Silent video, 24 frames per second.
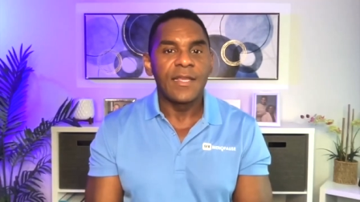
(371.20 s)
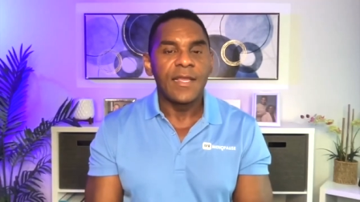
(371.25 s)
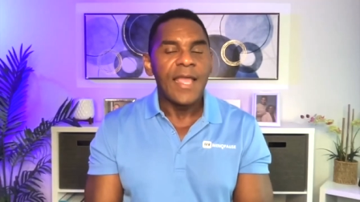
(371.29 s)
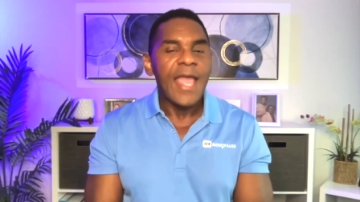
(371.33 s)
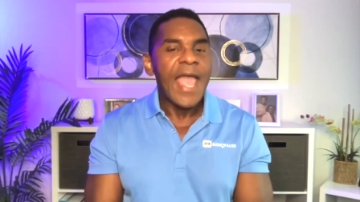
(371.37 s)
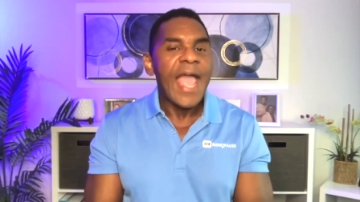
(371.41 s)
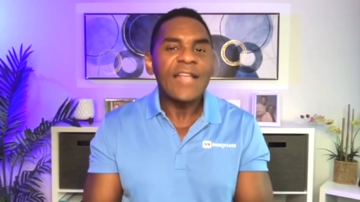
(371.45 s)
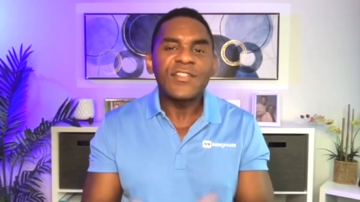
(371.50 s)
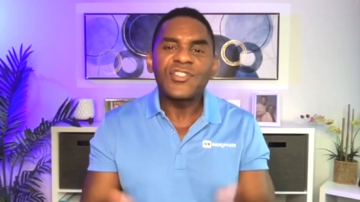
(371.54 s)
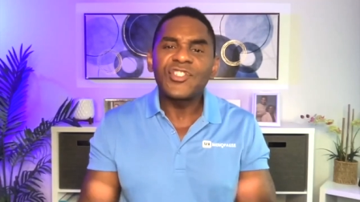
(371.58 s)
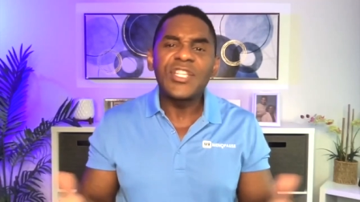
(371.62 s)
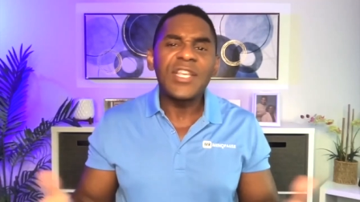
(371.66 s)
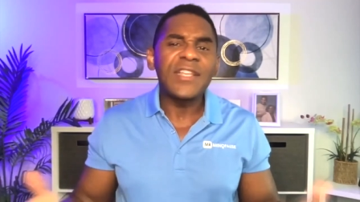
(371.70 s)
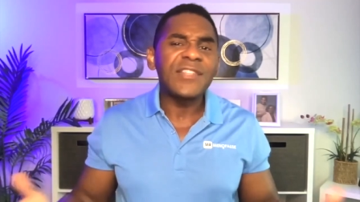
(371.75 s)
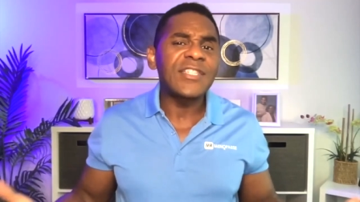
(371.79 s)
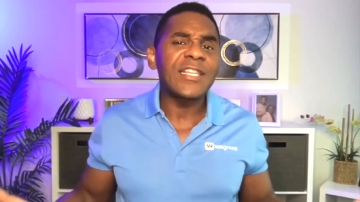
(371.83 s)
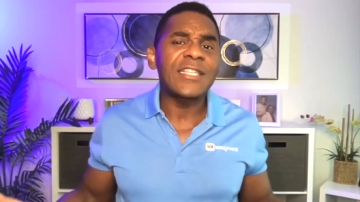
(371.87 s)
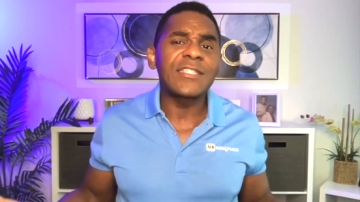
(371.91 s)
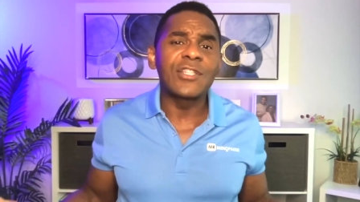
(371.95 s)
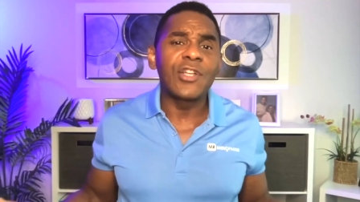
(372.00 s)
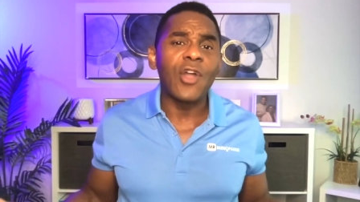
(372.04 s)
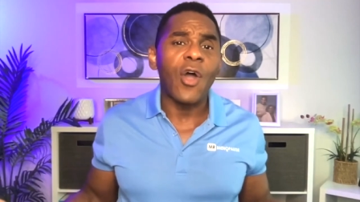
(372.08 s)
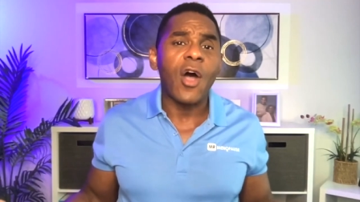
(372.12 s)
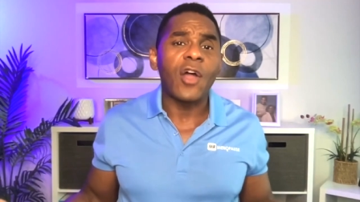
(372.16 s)
Had she
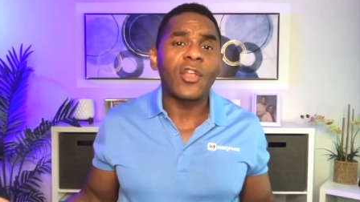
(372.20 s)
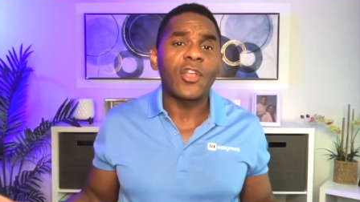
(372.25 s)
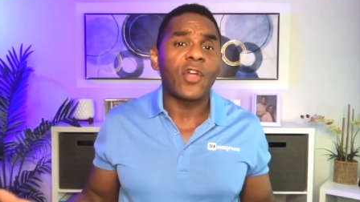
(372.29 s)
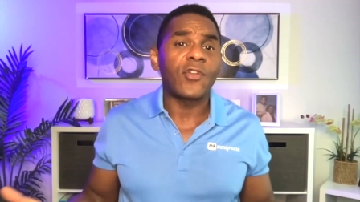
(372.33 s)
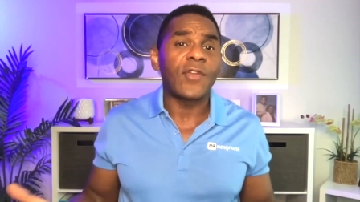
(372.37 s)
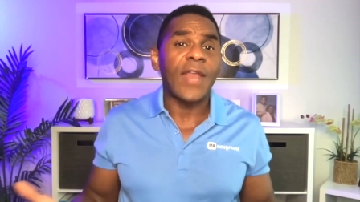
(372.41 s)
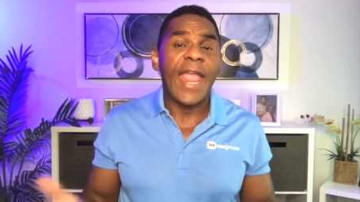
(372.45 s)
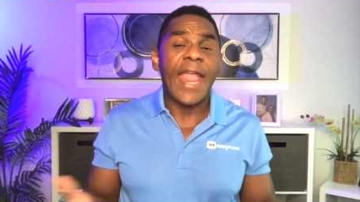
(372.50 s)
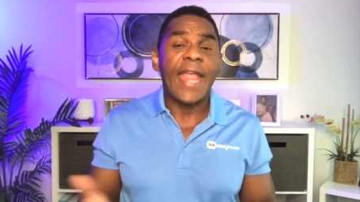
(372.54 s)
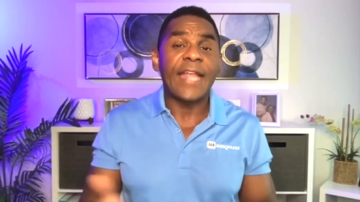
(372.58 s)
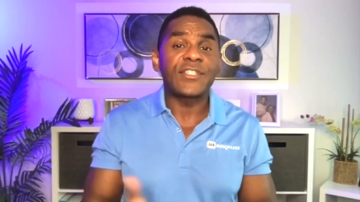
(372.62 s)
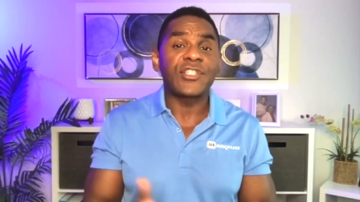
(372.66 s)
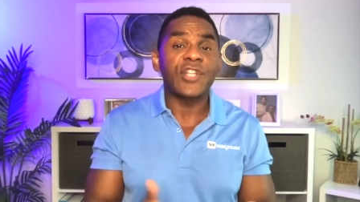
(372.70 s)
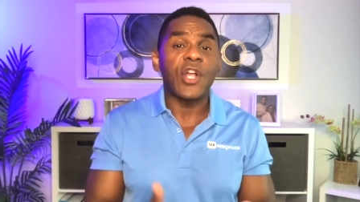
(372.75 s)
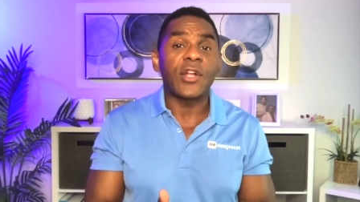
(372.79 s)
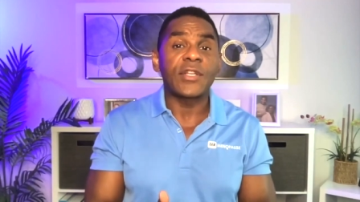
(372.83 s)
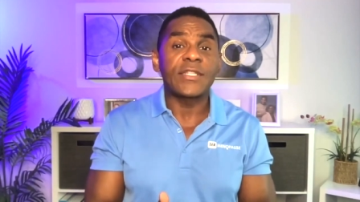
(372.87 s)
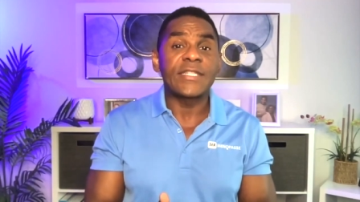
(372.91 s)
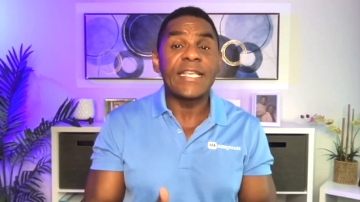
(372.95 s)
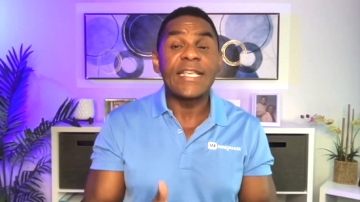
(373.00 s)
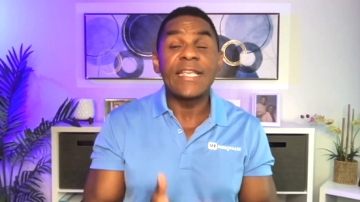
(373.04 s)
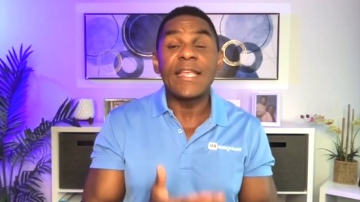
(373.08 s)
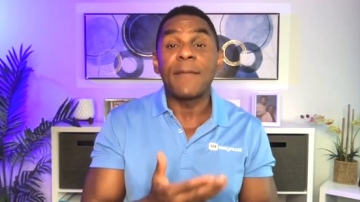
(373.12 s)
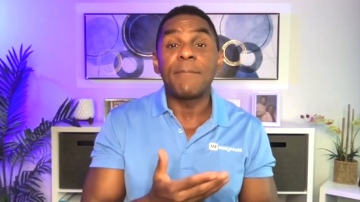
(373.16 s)
just gone on
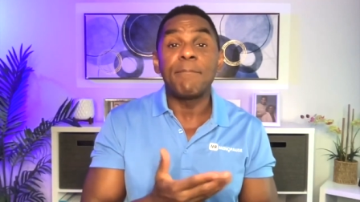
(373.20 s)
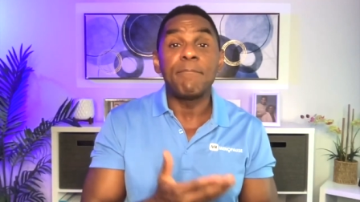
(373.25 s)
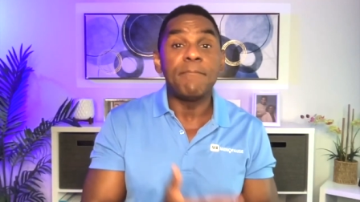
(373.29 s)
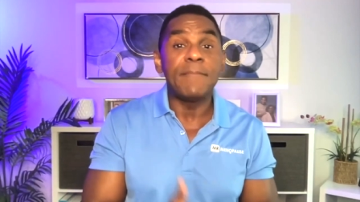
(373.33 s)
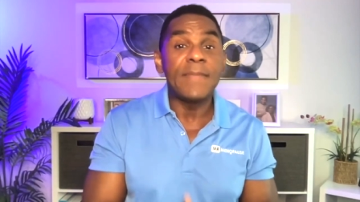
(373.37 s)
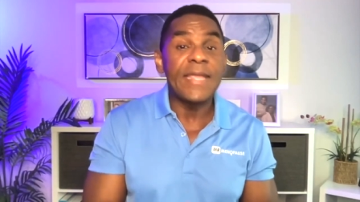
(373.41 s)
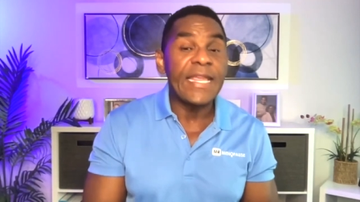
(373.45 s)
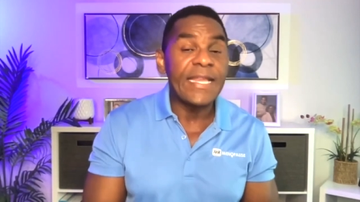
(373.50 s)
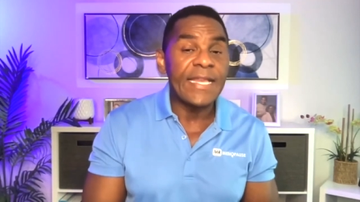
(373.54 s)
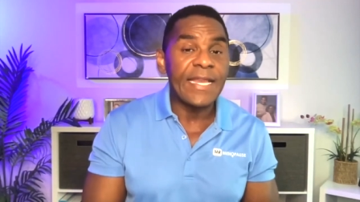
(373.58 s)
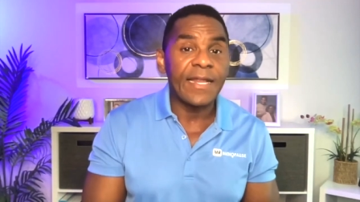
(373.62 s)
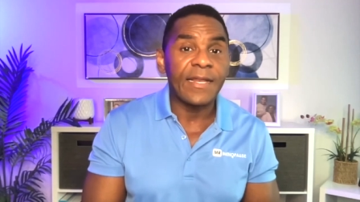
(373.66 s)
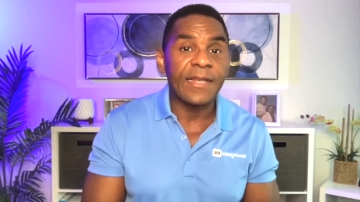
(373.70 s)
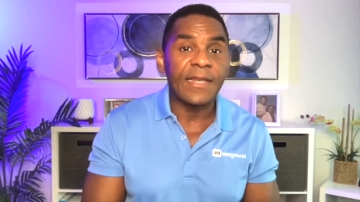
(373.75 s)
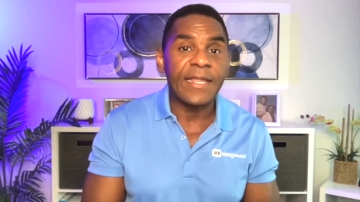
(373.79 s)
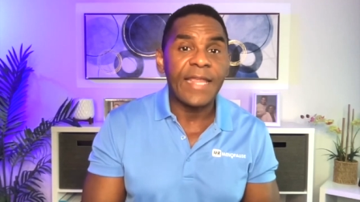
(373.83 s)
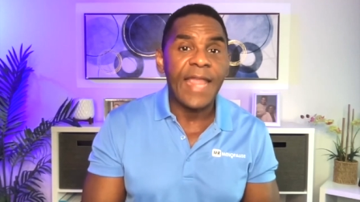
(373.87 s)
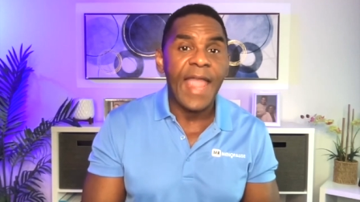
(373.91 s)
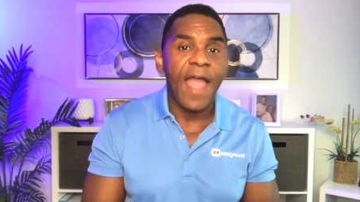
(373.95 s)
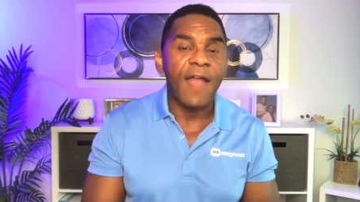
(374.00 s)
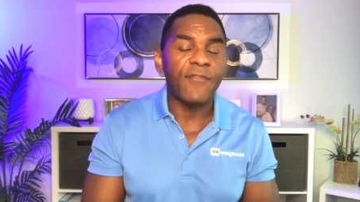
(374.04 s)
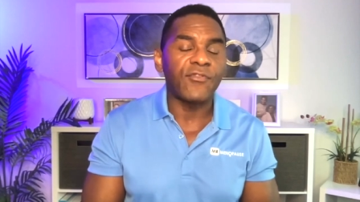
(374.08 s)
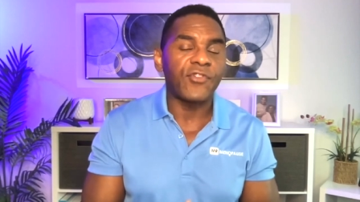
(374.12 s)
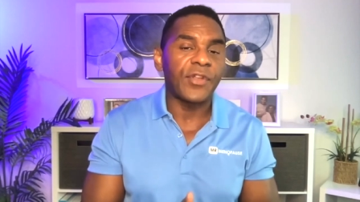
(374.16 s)
HRT immediately
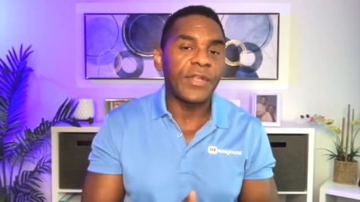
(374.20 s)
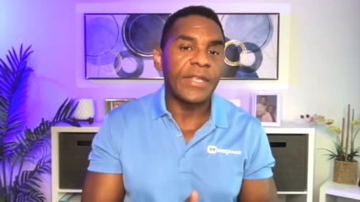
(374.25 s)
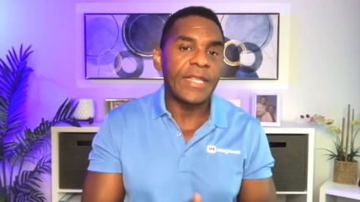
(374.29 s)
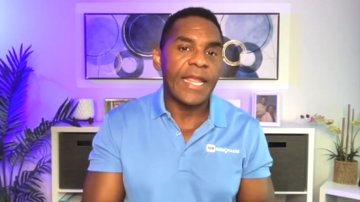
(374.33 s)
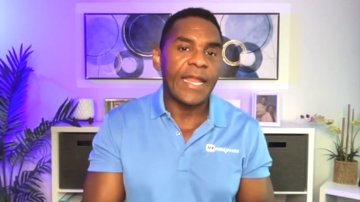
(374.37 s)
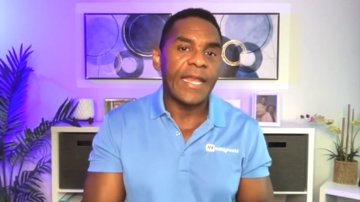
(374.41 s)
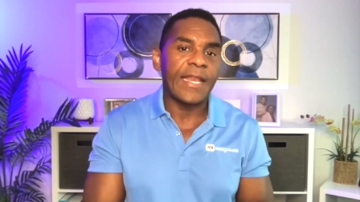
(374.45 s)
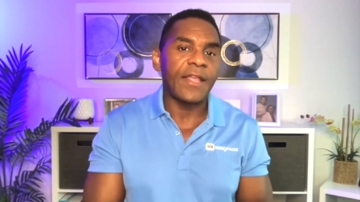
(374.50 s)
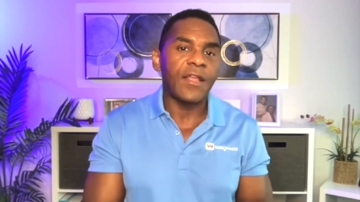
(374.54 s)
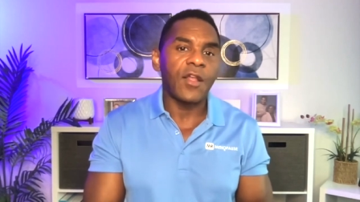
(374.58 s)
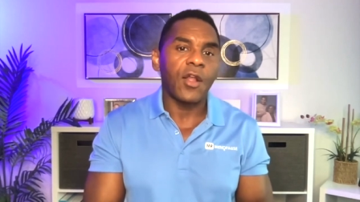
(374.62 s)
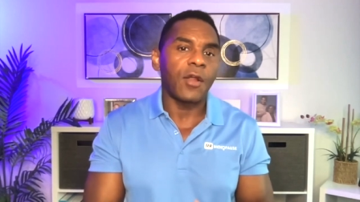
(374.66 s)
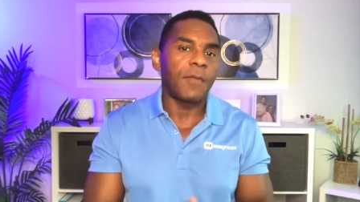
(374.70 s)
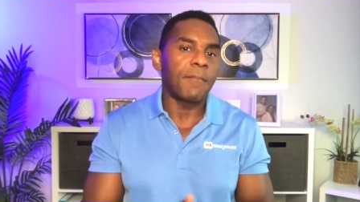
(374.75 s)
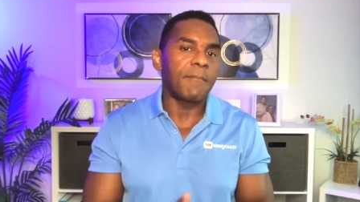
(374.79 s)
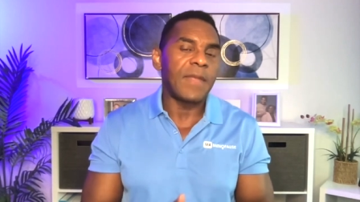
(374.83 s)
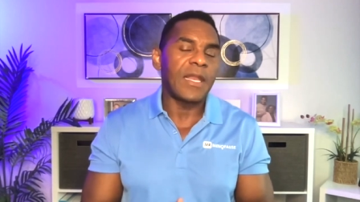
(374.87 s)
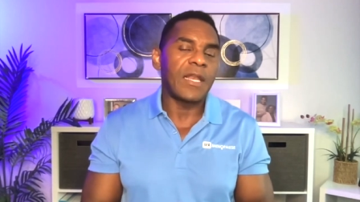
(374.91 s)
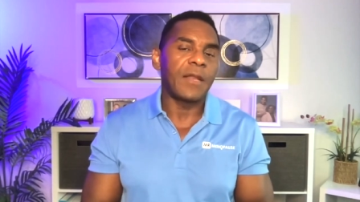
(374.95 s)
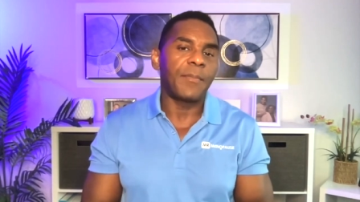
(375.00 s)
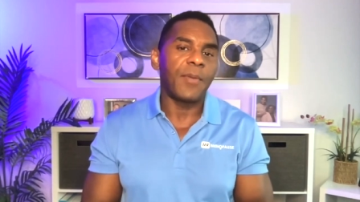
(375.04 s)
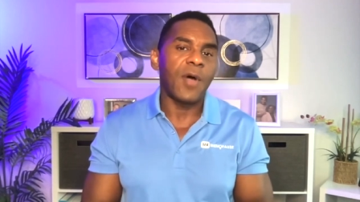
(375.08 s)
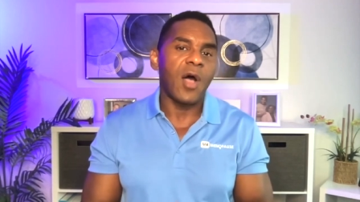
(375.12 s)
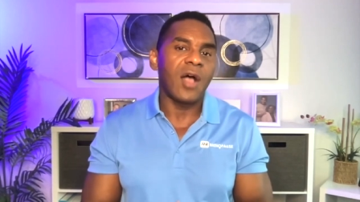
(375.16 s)
after getting her
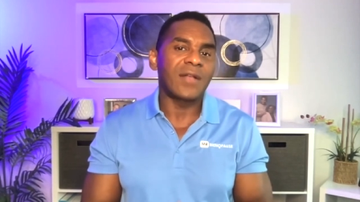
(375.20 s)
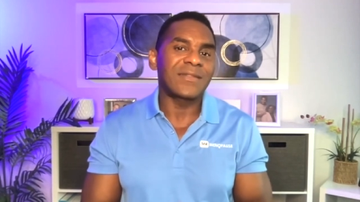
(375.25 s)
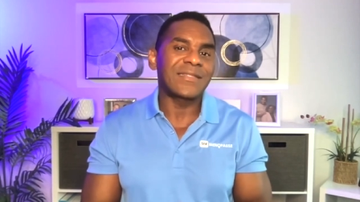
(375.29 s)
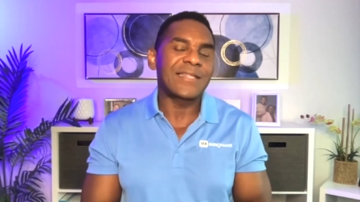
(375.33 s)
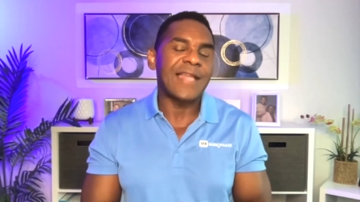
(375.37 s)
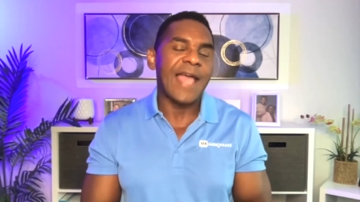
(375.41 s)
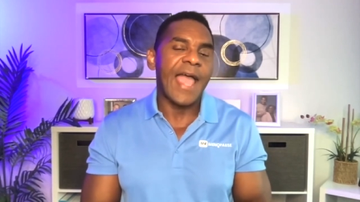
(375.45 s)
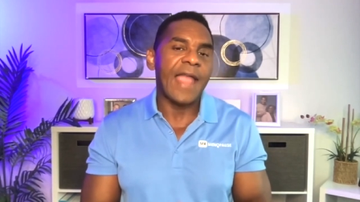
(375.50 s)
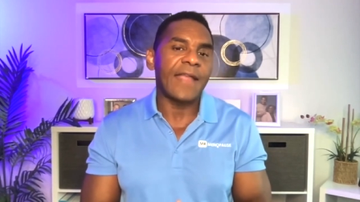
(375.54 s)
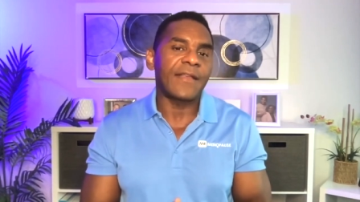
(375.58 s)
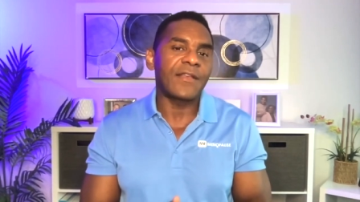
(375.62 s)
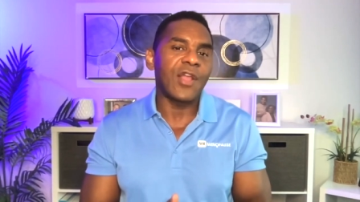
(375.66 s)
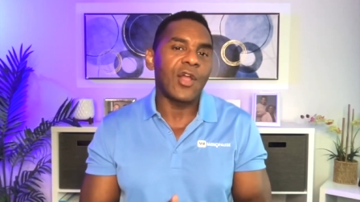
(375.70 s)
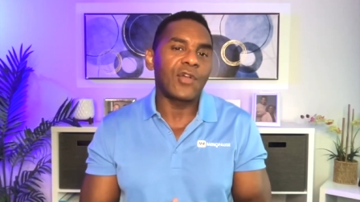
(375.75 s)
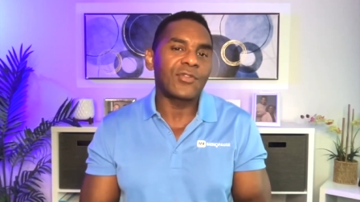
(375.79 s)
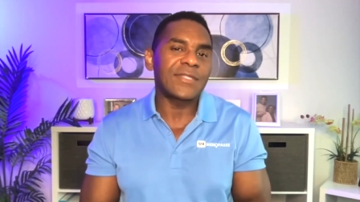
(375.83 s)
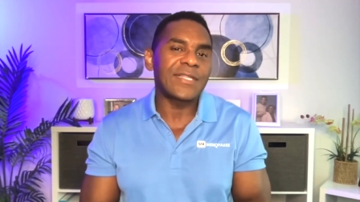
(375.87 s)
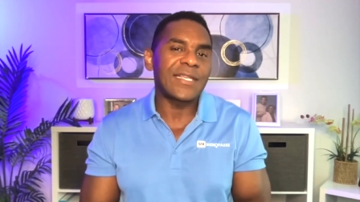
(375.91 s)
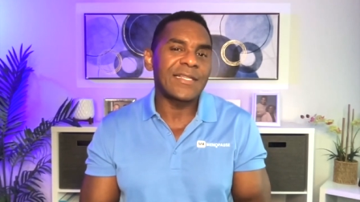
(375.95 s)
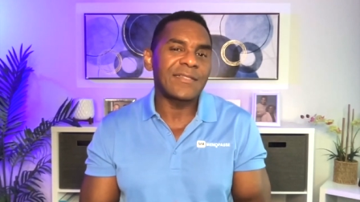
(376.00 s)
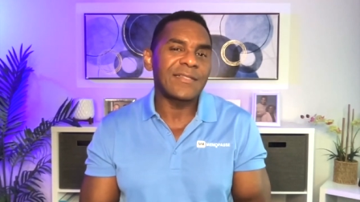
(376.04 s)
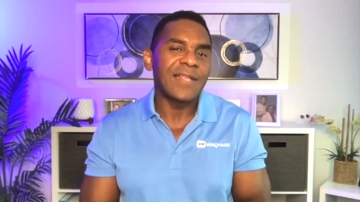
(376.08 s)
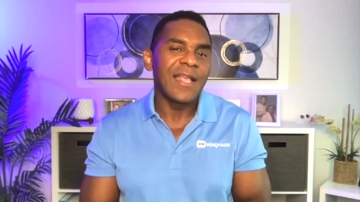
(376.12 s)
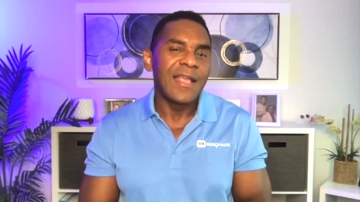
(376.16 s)
menopause
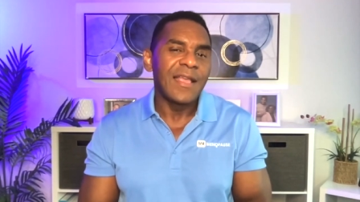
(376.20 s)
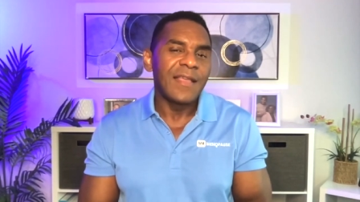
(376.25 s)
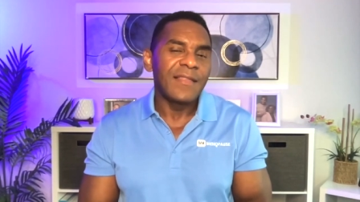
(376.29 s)
diagnosis,